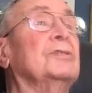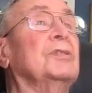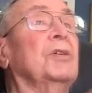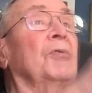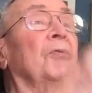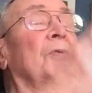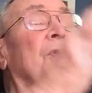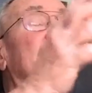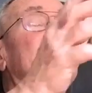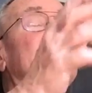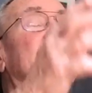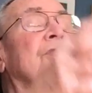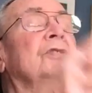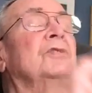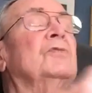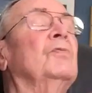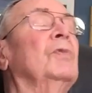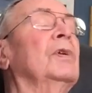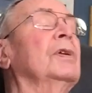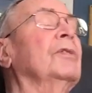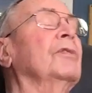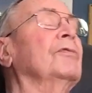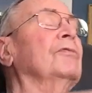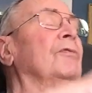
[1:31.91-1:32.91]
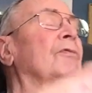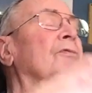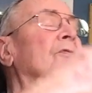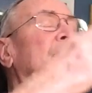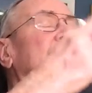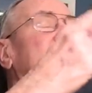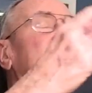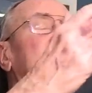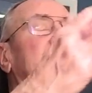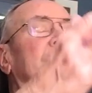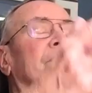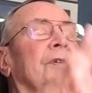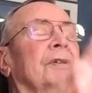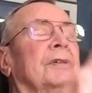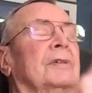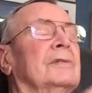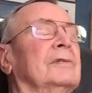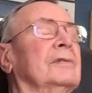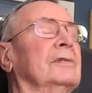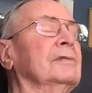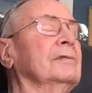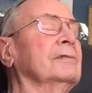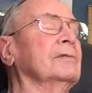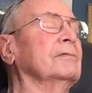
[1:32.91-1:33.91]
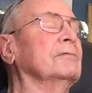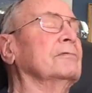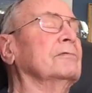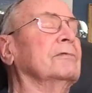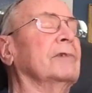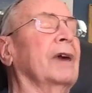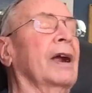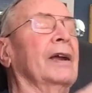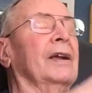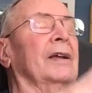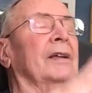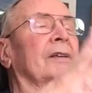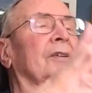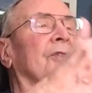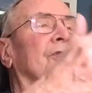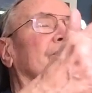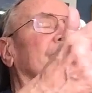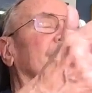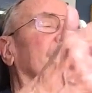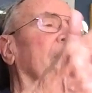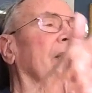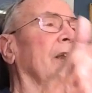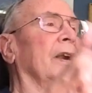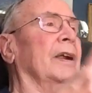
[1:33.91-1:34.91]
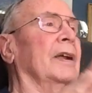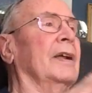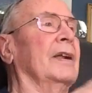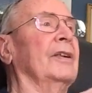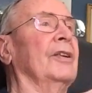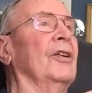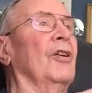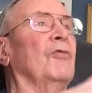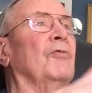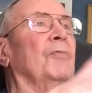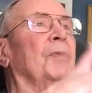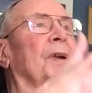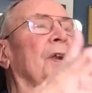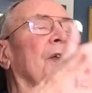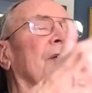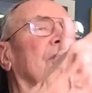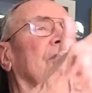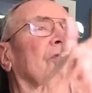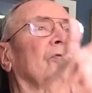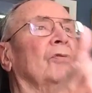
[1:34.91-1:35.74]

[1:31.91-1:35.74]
So we just went through the regular training and nobody